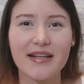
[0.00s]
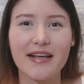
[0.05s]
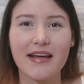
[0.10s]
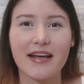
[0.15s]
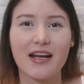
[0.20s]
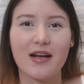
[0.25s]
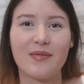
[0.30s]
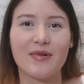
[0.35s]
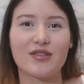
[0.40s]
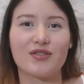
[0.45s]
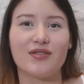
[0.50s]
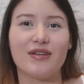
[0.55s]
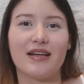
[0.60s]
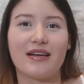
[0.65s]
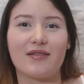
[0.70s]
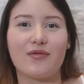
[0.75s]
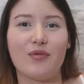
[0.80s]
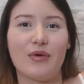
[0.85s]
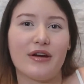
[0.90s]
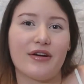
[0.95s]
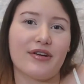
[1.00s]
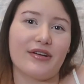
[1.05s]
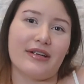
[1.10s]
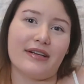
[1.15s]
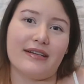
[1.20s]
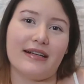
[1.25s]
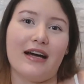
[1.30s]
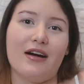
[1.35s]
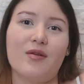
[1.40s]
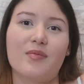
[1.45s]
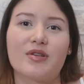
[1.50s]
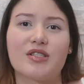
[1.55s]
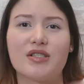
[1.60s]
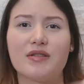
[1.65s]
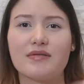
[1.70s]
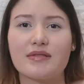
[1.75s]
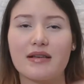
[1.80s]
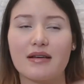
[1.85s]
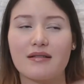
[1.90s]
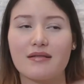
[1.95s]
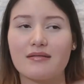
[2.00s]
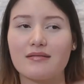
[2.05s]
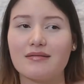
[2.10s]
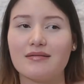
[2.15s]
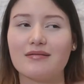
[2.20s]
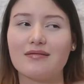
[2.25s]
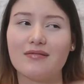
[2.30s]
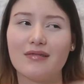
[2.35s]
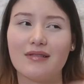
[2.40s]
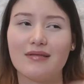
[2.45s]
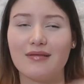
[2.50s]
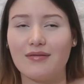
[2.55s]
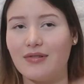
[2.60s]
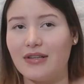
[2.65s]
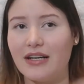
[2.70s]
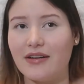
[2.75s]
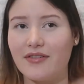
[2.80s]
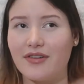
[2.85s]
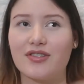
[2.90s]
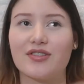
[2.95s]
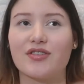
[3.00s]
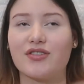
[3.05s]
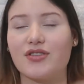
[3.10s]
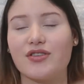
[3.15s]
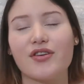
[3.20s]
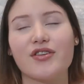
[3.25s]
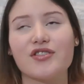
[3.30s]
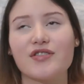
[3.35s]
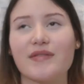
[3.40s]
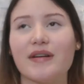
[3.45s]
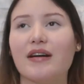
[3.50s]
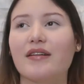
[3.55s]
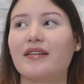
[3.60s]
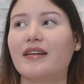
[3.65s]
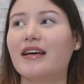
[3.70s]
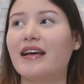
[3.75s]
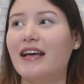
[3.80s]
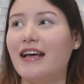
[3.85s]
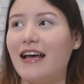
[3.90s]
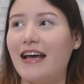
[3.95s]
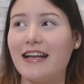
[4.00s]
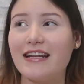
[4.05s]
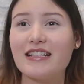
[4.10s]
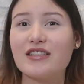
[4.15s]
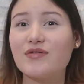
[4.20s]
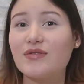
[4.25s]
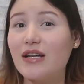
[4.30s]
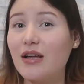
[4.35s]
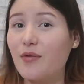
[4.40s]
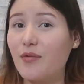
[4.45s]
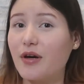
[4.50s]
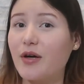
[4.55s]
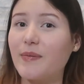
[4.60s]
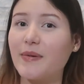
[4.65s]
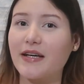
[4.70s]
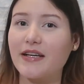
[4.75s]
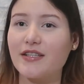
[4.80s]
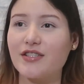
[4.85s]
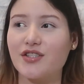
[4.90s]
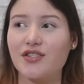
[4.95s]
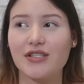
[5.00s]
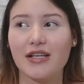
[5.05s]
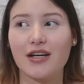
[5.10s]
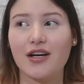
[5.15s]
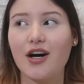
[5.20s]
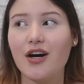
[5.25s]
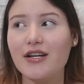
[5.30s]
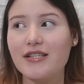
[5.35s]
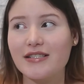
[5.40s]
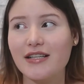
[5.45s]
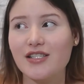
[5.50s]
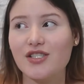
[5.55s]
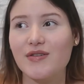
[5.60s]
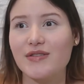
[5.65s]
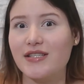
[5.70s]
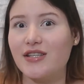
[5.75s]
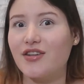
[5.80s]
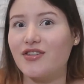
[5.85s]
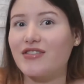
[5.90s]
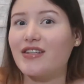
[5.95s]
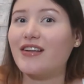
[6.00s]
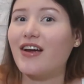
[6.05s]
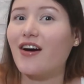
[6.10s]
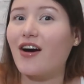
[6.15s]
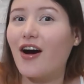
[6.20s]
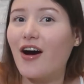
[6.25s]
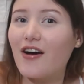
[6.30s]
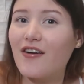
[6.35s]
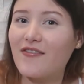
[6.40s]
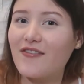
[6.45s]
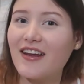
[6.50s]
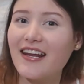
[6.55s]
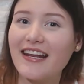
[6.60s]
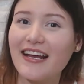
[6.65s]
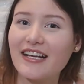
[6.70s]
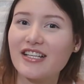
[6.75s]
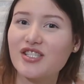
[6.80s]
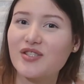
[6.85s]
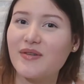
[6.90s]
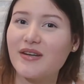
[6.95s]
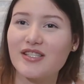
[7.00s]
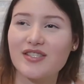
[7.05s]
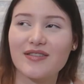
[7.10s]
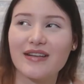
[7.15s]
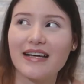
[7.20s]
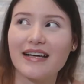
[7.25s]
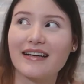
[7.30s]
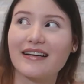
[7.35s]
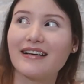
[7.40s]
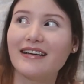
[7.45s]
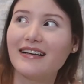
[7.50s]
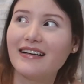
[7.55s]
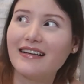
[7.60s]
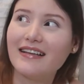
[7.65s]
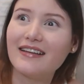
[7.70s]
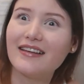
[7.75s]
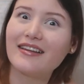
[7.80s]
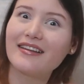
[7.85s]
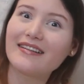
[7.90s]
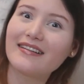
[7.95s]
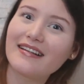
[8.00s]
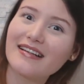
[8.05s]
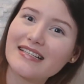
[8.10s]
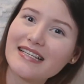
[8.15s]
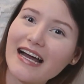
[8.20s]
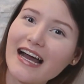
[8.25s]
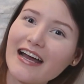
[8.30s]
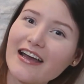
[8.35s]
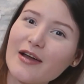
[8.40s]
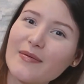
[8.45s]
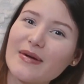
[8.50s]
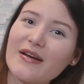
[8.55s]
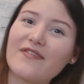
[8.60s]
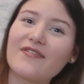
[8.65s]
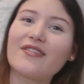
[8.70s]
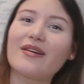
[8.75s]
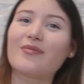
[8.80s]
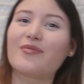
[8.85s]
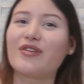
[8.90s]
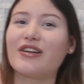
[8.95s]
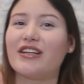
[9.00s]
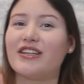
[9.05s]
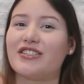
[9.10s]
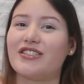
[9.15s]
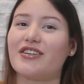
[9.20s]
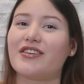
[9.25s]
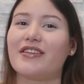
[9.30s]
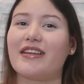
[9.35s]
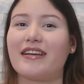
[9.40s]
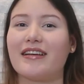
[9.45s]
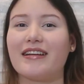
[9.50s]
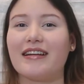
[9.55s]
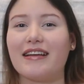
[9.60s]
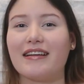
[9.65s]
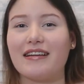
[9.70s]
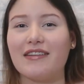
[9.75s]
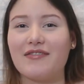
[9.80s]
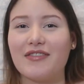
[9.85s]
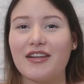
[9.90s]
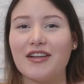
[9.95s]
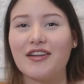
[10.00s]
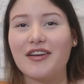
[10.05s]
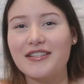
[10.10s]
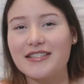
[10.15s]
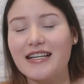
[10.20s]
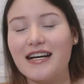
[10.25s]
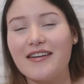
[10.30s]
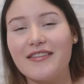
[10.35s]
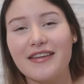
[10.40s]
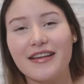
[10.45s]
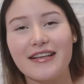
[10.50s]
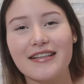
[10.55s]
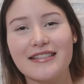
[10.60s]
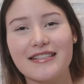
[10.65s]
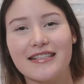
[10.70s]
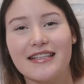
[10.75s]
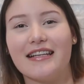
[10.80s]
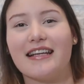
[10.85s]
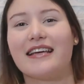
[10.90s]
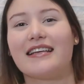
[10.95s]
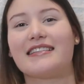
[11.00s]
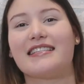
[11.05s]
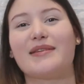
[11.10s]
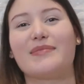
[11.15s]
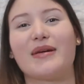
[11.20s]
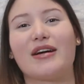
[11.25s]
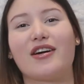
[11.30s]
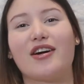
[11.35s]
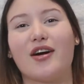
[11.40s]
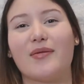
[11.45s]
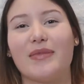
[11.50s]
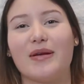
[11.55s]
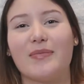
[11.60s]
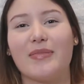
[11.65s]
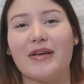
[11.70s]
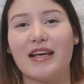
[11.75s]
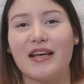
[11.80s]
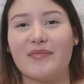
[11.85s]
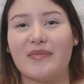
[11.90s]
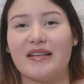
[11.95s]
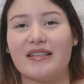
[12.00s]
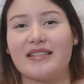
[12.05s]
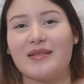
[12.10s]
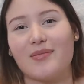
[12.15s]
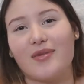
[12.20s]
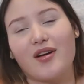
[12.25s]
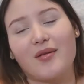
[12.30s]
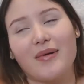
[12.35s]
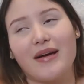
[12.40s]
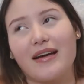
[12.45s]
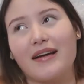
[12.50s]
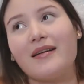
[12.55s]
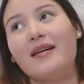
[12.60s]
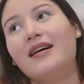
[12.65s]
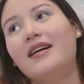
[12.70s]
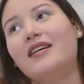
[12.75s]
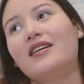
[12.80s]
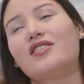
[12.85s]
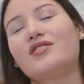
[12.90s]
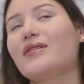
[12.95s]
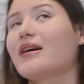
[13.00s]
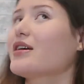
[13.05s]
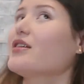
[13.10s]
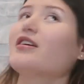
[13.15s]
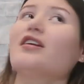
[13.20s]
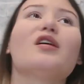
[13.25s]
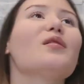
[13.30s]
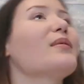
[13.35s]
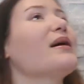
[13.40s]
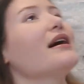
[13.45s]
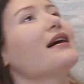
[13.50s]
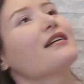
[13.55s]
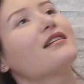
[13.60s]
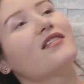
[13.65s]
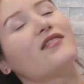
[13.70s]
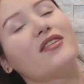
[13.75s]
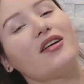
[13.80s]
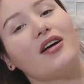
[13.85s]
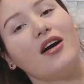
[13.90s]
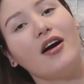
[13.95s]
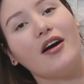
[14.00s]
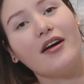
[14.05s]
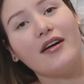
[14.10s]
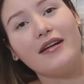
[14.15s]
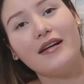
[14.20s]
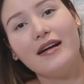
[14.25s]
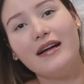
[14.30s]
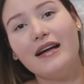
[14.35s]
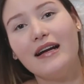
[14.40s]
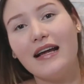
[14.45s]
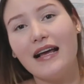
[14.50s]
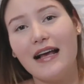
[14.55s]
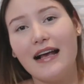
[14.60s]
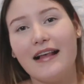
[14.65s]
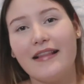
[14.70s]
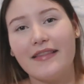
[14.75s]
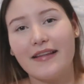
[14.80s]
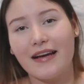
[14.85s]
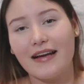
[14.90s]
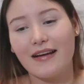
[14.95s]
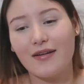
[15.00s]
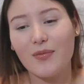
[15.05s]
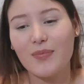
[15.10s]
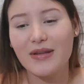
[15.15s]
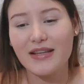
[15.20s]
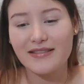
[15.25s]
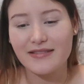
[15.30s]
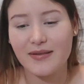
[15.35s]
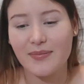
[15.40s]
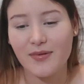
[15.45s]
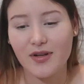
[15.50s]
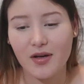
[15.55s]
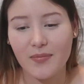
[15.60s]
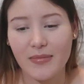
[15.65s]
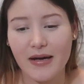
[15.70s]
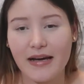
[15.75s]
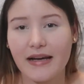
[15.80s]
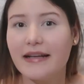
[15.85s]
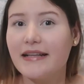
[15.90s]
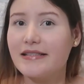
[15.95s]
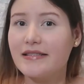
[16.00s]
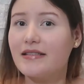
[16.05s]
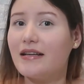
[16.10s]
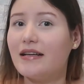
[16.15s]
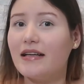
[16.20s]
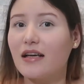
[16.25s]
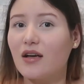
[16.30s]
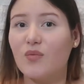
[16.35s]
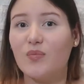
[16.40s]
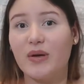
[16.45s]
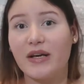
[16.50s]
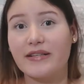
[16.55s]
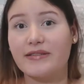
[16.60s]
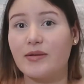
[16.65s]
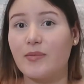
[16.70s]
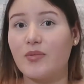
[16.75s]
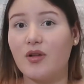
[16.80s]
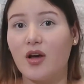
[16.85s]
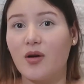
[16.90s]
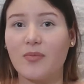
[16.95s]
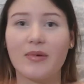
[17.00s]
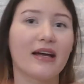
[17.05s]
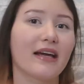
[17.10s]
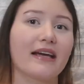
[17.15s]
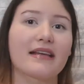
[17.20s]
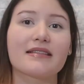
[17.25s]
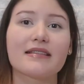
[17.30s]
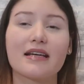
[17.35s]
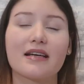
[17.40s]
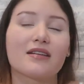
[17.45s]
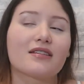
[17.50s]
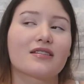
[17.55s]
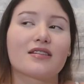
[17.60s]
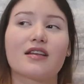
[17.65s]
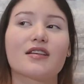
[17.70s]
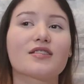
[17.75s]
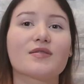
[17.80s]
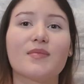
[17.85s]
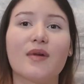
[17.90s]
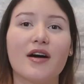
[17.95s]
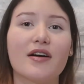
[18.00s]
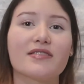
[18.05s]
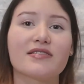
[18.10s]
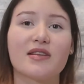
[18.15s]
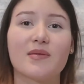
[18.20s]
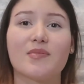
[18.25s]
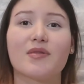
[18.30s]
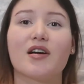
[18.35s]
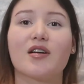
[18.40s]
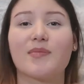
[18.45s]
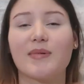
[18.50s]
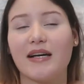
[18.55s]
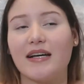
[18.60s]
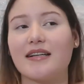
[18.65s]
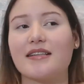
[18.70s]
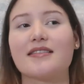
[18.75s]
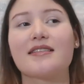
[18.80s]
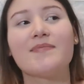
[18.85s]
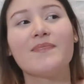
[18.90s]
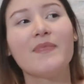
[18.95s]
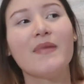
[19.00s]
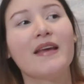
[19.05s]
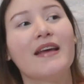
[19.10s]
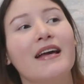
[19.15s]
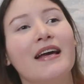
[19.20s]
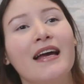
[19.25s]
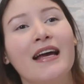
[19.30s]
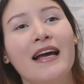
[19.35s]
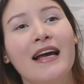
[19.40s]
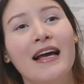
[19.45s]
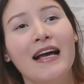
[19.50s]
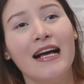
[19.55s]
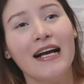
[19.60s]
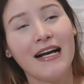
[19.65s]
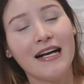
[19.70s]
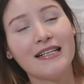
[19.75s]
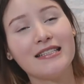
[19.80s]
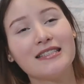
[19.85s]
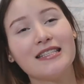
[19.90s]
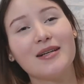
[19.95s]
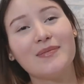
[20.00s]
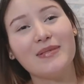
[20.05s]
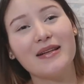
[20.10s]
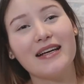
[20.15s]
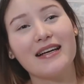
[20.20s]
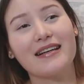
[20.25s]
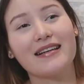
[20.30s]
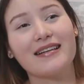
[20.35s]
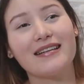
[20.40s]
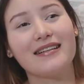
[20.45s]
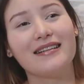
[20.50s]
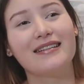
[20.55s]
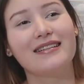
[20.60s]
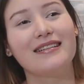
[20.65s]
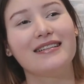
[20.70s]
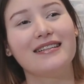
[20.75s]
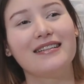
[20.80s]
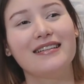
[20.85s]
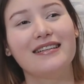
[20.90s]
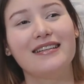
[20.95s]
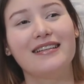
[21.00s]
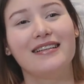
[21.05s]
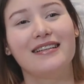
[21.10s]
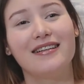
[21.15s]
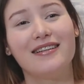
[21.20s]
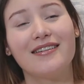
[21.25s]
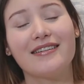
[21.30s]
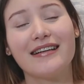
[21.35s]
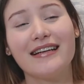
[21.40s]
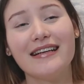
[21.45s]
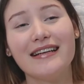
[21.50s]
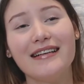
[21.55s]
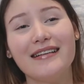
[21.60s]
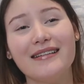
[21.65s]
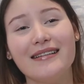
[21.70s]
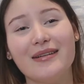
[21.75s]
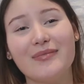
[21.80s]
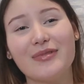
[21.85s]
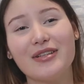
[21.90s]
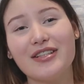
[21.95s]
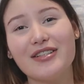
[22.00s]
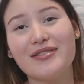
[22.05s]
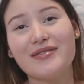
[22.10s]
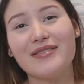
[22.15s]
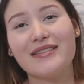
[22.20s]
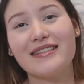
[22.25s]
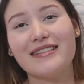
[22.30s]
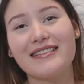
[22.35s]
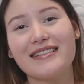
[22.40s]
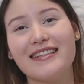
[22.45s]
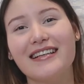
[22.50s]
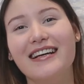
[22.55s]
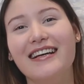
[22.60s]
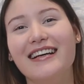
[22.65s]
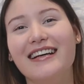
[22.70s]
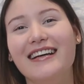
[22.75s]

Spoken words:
me naked, it'd be so like weirded out. But she was like, oh, whatever. So she turns around, and it's really weird because there's like cars next to us, and there's an RV next to us, so like it's high up. I'm pretty sure they could, like, if they look down, they can see like inside my car me peeing in my Ziploc bag. So I go to the back of the car and I open the Ziploc bag, and it's not like a big Ziploc bag, it's like the small Ziploc bags. And I'm like, okay, I'm gonna do this.